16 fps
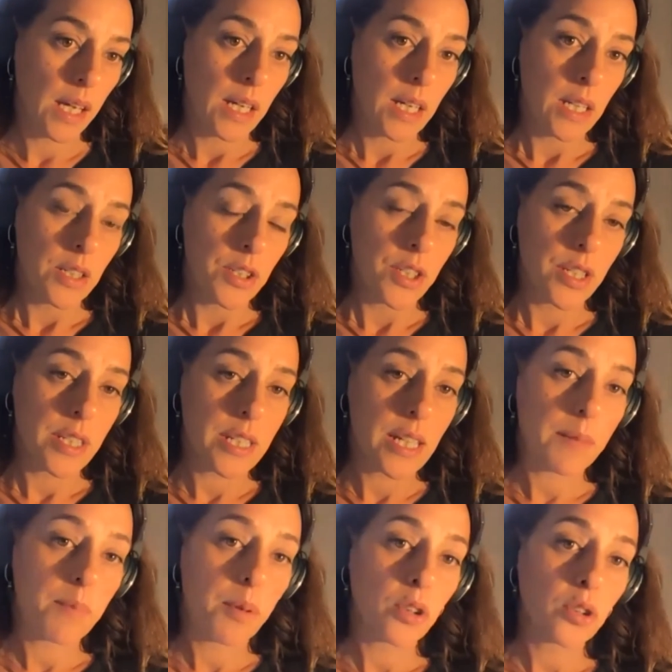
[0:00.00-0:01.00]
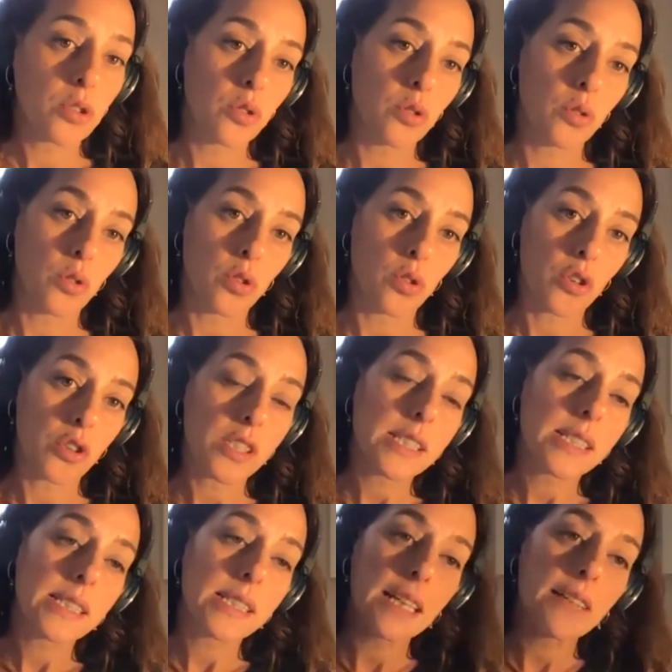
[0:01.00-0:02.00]
She's able to
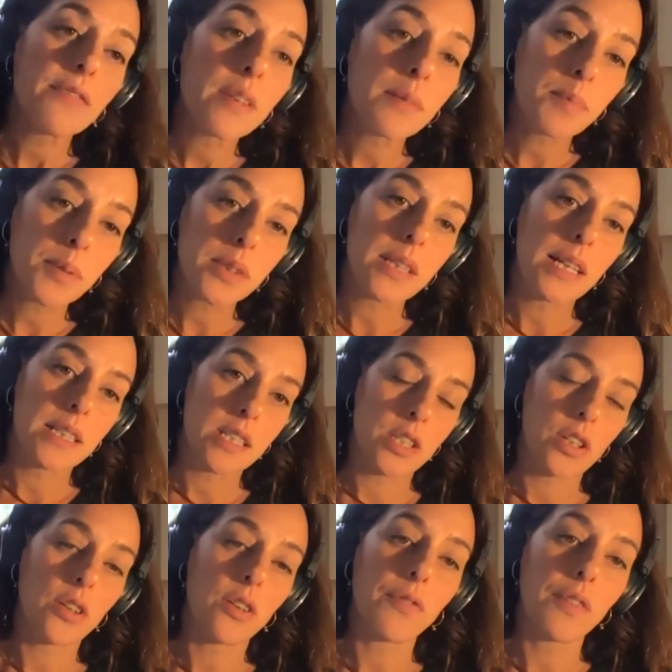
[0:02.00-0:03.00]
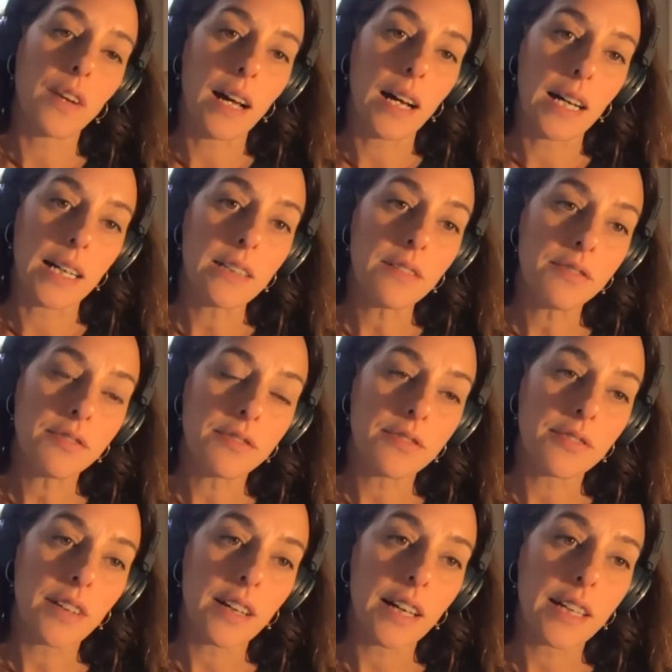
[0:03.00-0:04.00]
conceive the potential of life
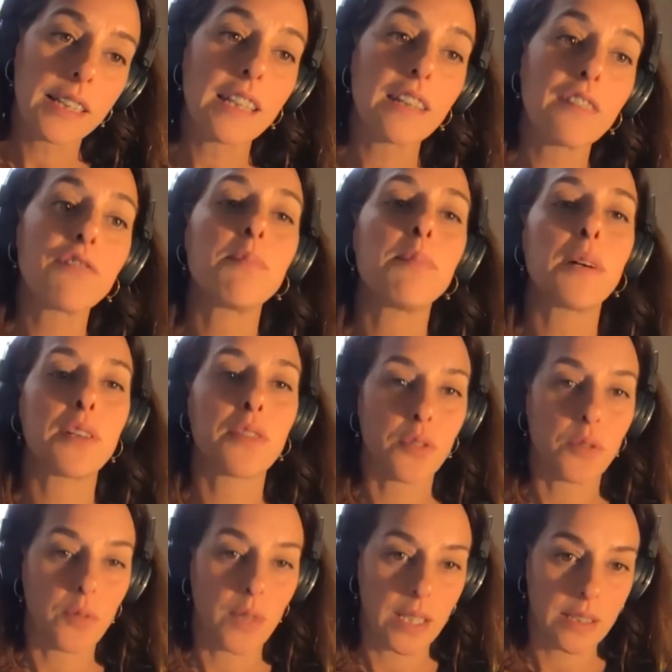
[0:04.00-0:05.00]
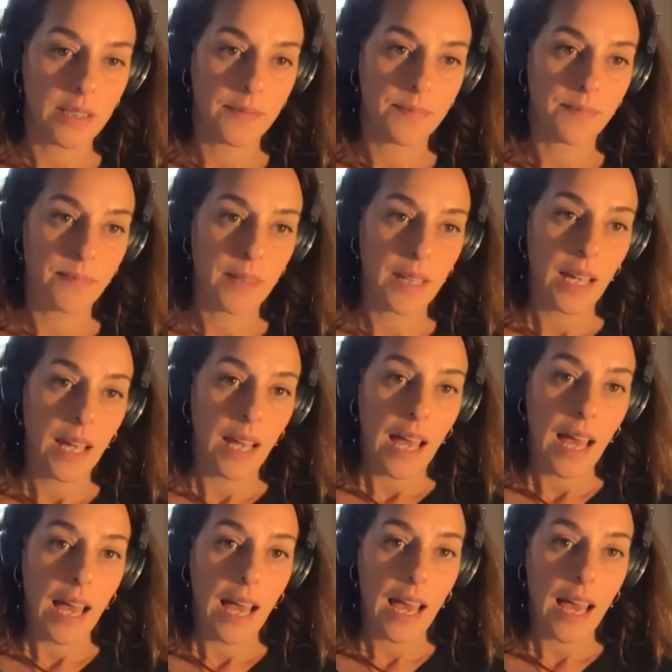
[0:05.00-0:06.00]
and give birth to it.
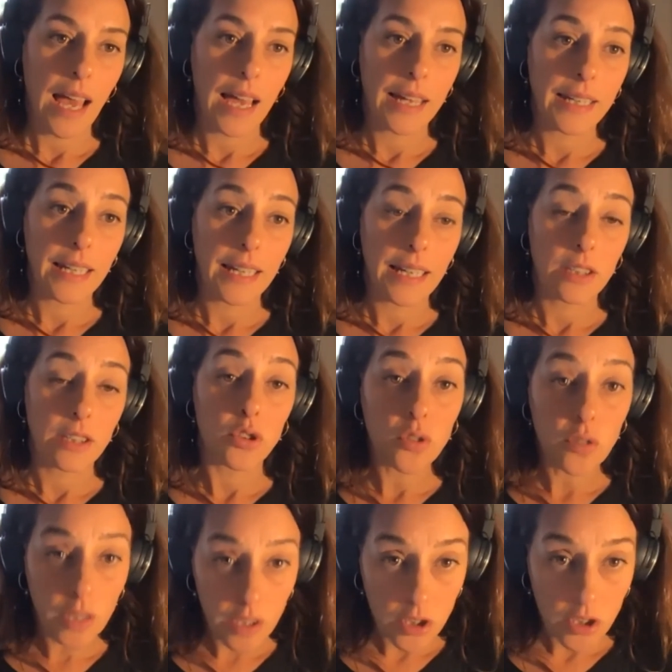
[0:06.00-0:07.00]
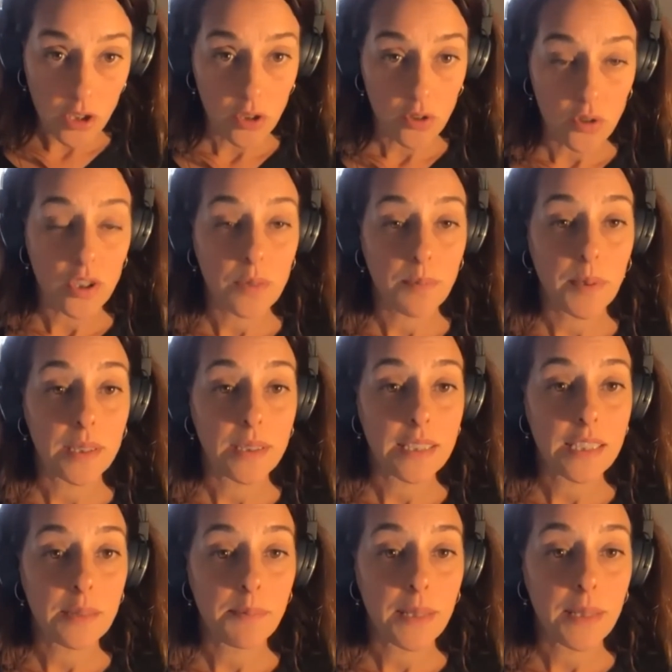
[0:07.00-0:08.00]
And in doing so, she
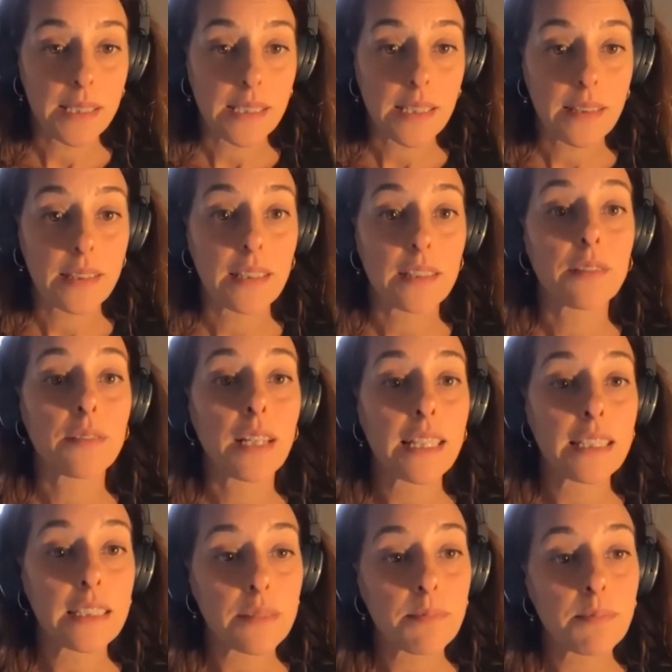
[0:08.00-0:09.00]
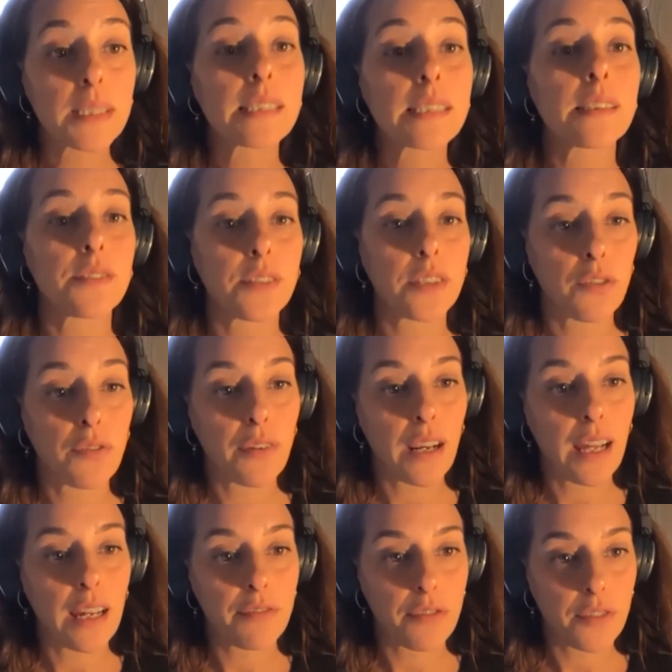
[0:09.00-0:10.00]
participates in the great mystery of
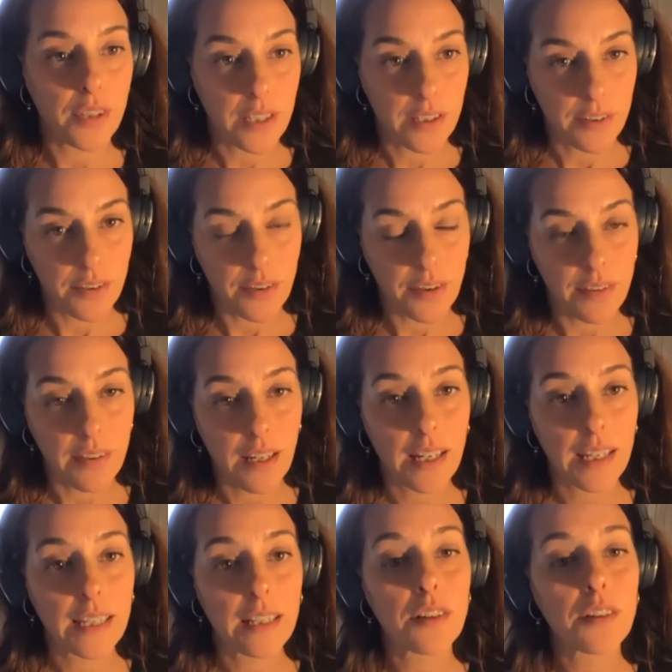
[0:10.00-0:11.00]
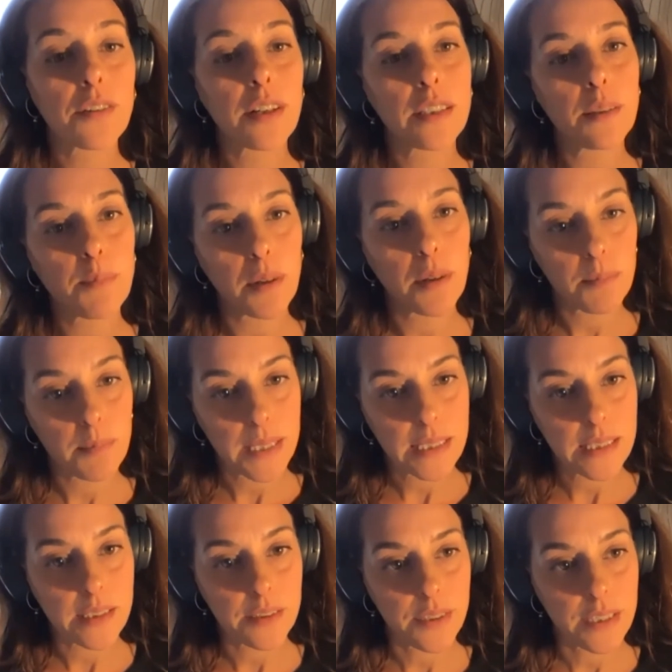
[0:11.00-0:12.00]
life on earth. The incredible
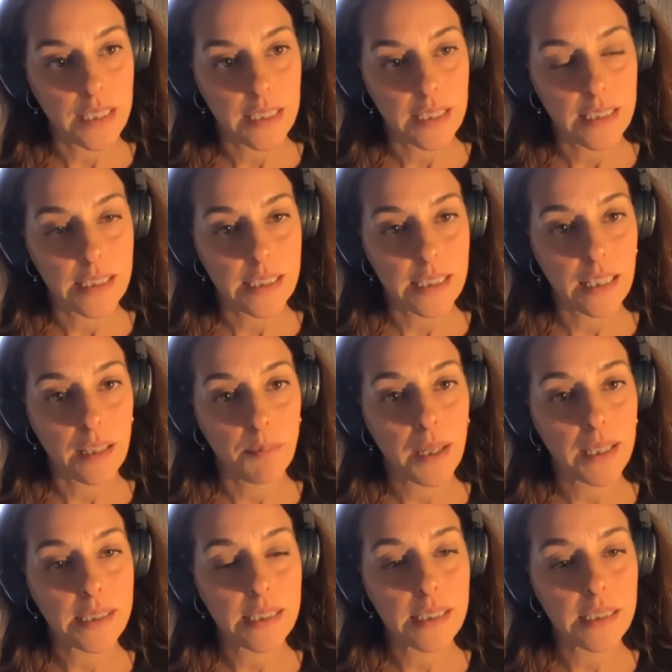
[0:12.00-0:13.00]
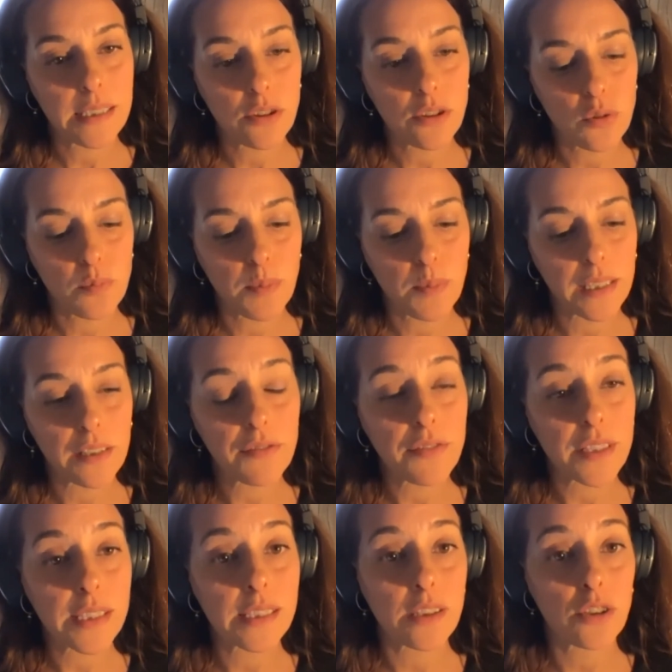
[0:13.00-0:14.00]
mystery is the capacity to
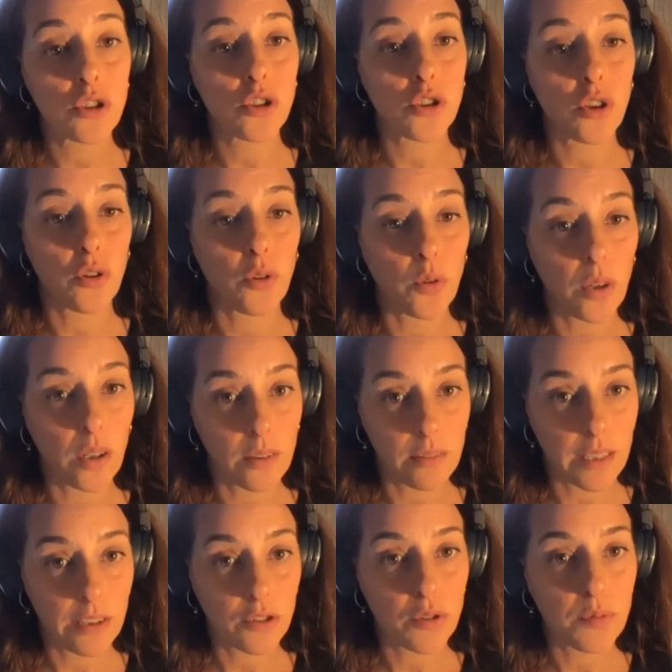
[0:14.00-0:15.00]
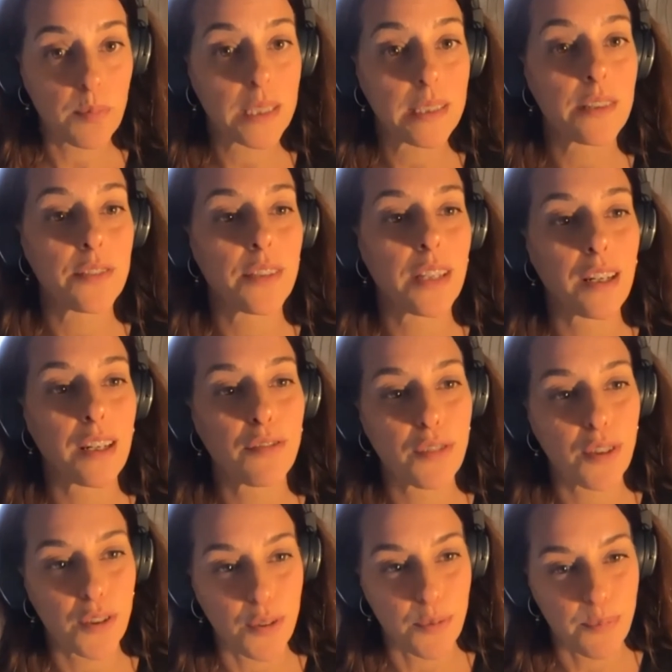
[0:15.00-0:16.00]
manifest the soul into material
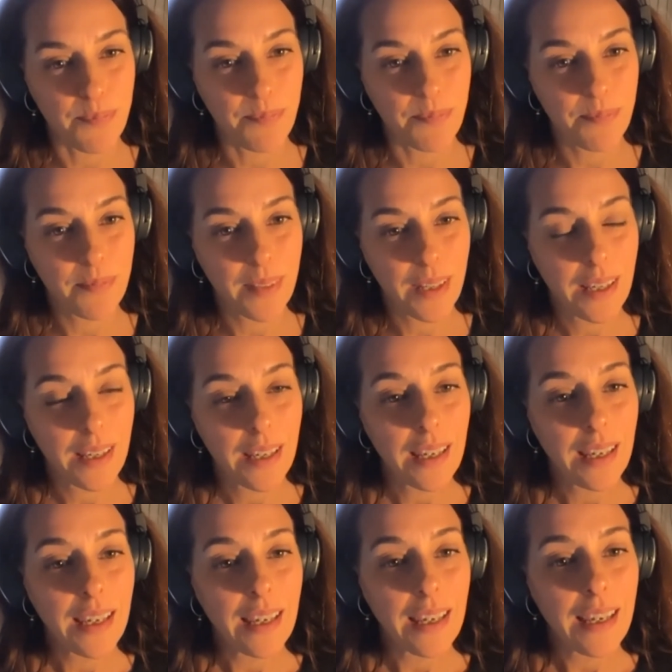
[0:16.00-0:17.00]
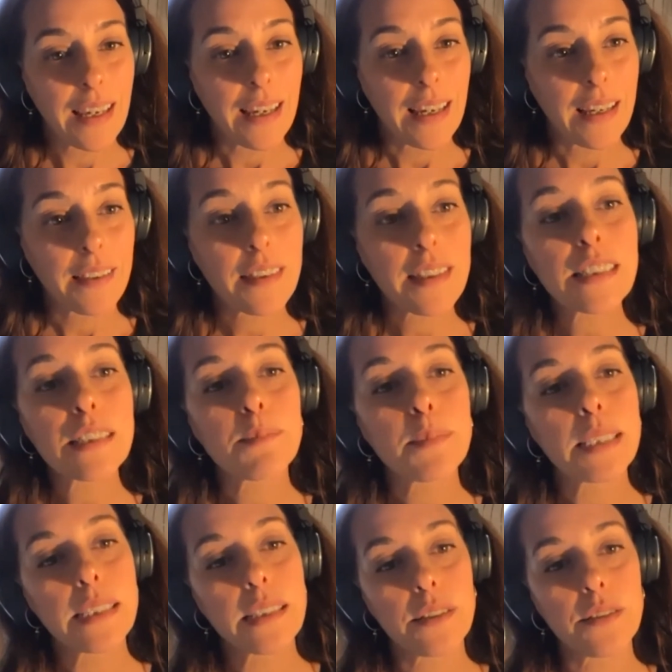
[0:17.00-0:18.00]
form. In this
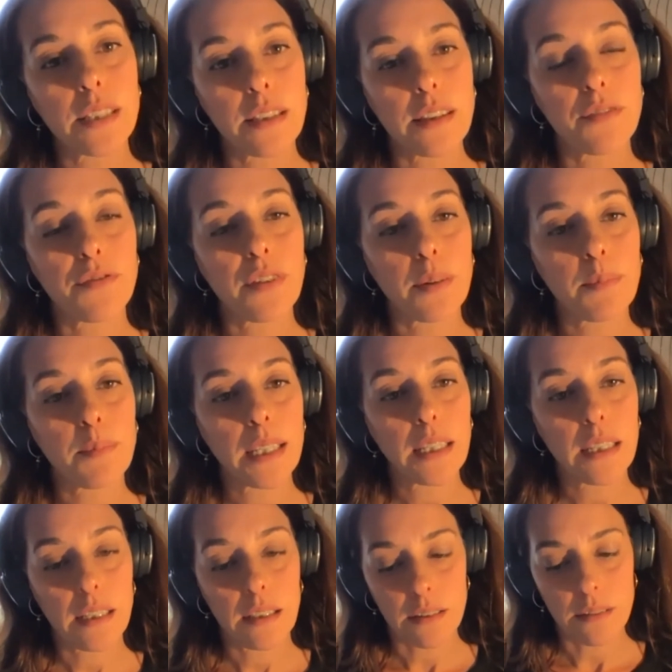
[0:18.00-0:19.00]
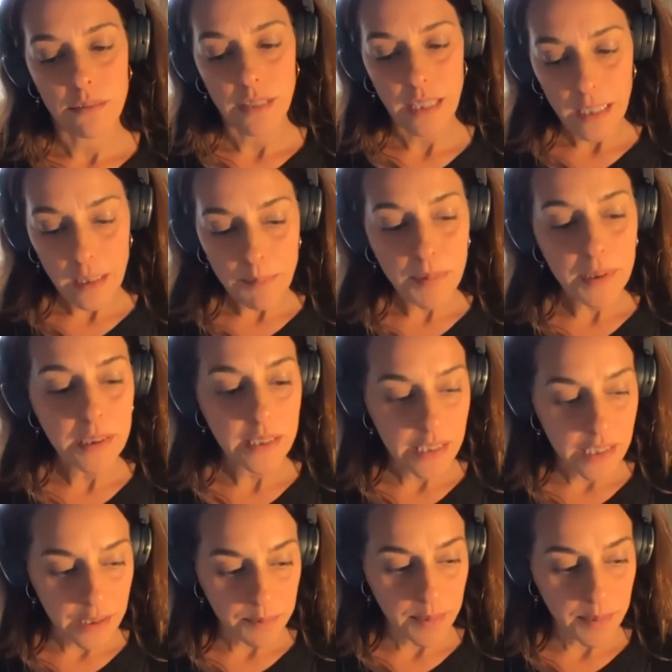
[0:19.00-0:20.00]
mystery, the feminine really
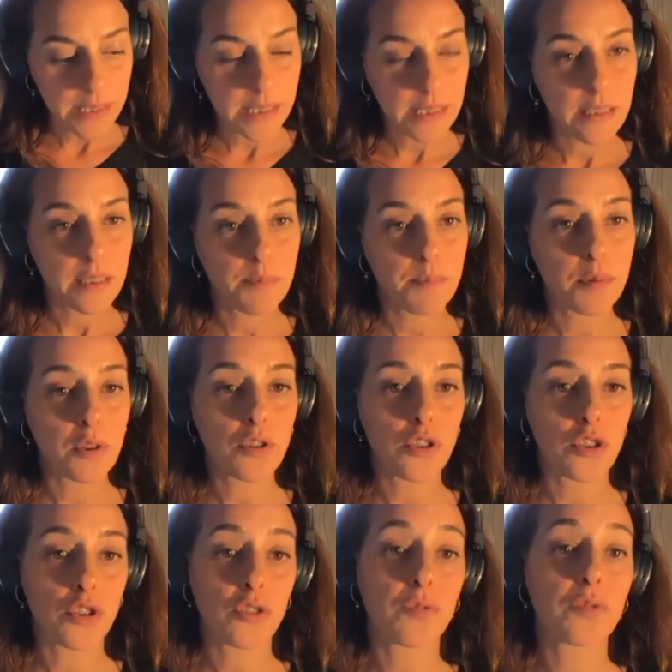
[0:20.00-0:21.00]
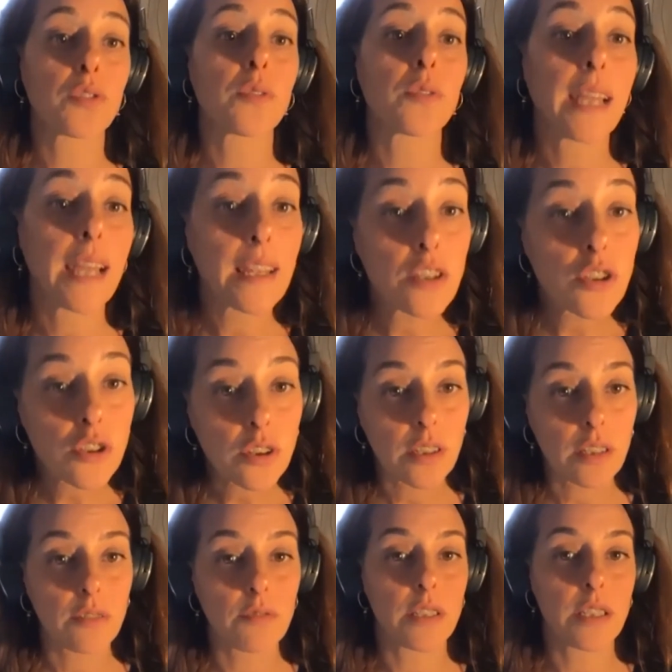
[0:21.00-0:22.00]
participates in the process of creation
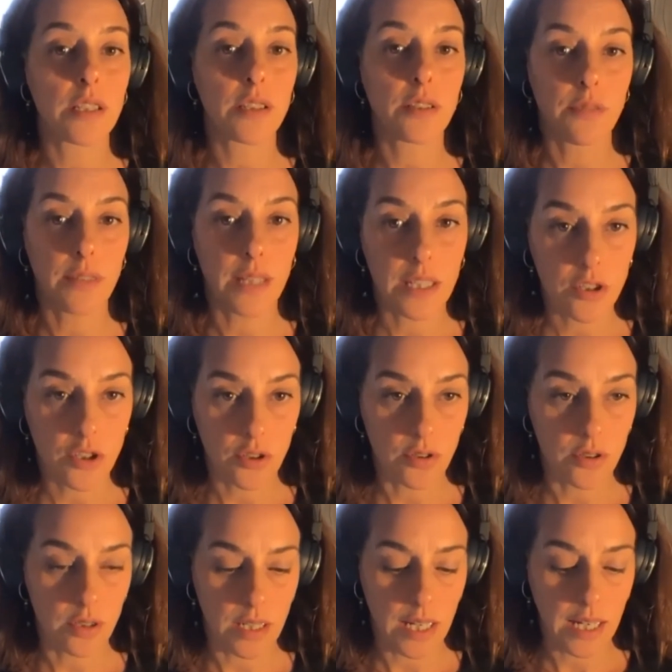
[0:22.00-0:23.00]
and regeneration.